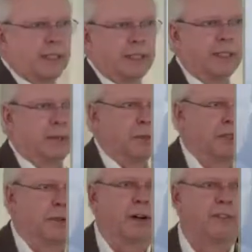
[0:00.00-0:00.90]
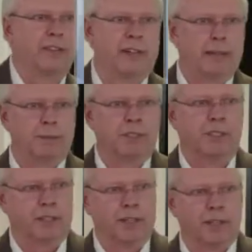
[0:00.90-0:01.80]
the seas, which are oftentimes in
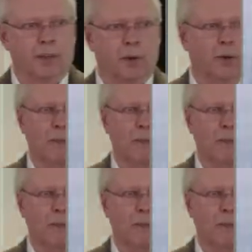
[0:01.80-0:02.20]
sailing lore